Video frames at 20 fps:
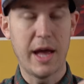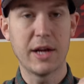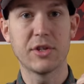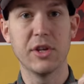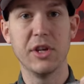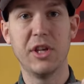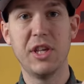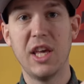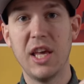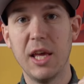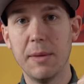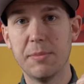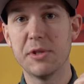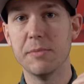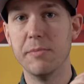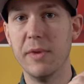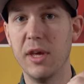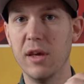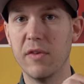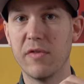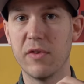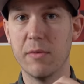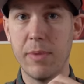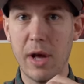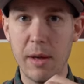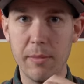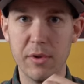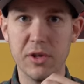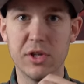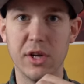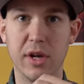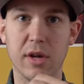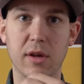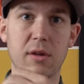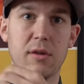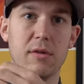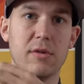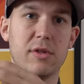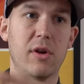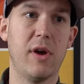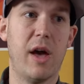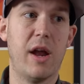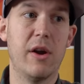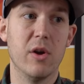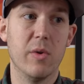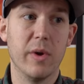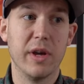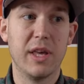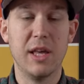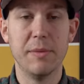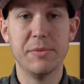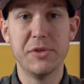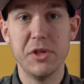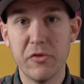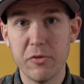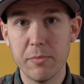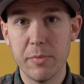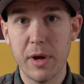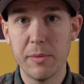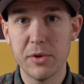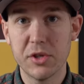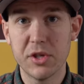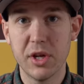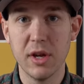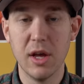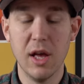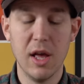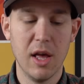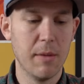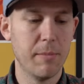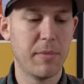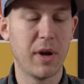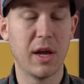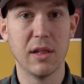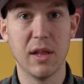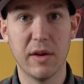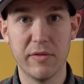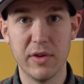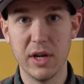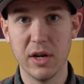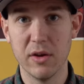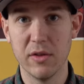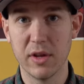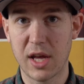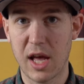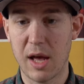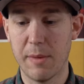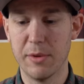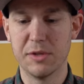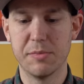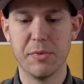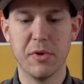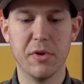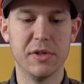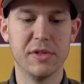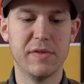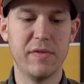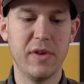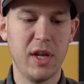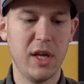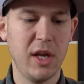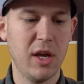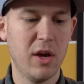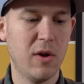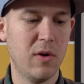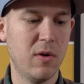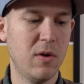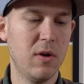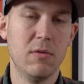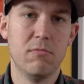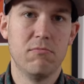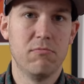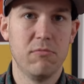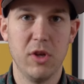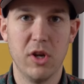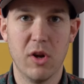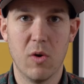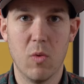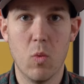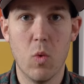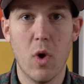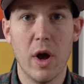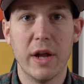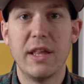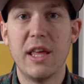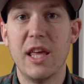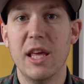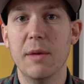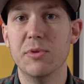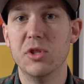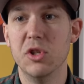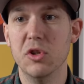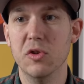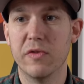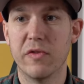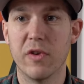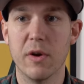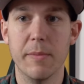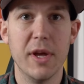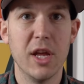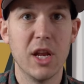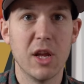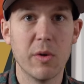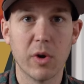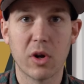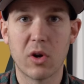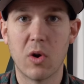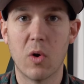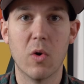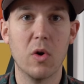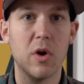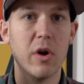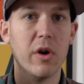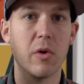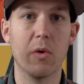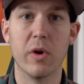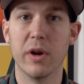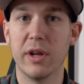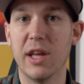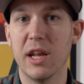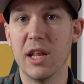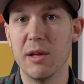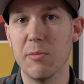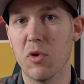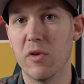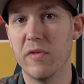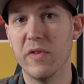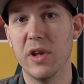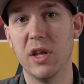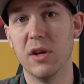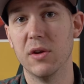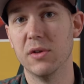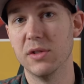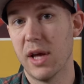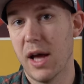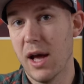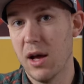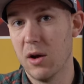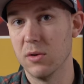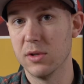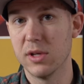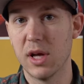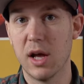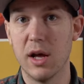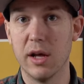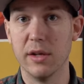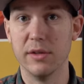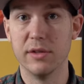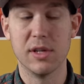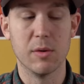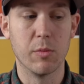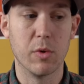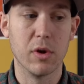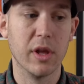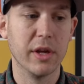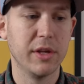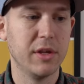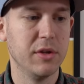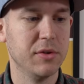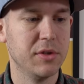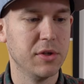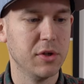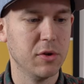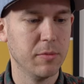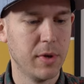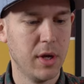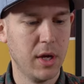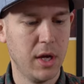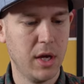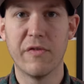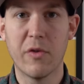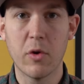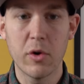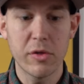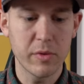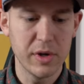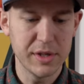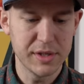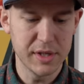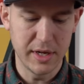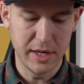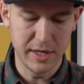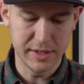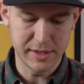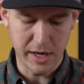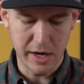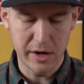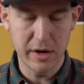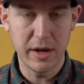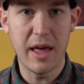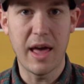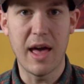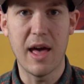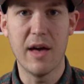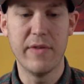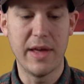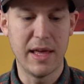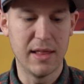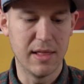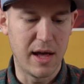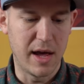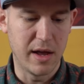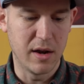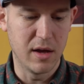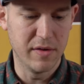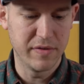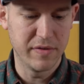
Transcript: actually keeps me from publishing. So I don't know what keeps you from publishing, but I'd love to hear in the comments below this video you know, what keeps you from hitting record or getting more videos out on somewhere like YouTube. The fourth reason is I already have a lot